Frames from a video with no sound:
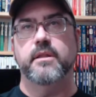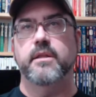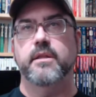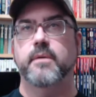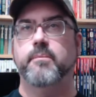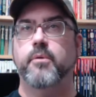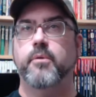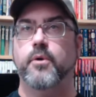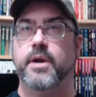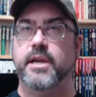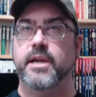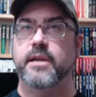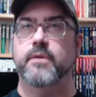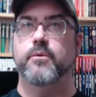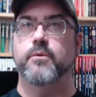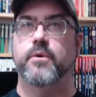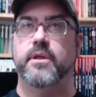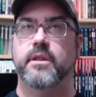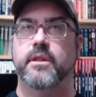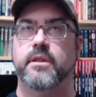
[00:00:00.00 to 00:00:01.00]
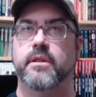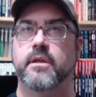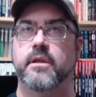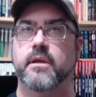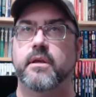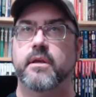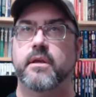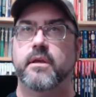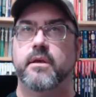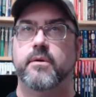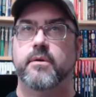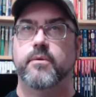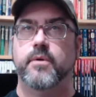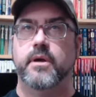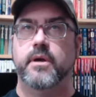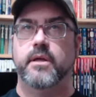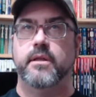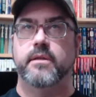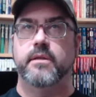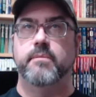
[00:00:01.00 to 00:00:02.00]
point with
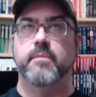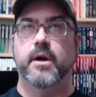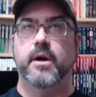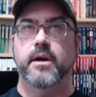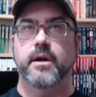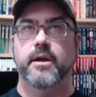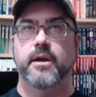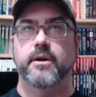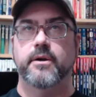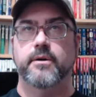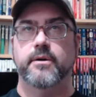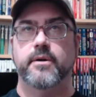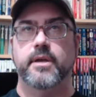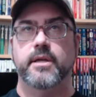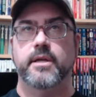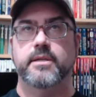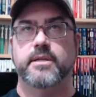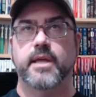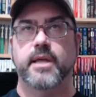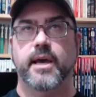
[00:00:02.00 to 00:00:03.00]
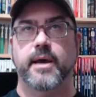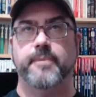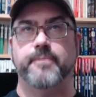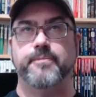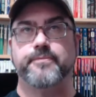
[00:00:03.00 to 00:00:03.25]
Mario is that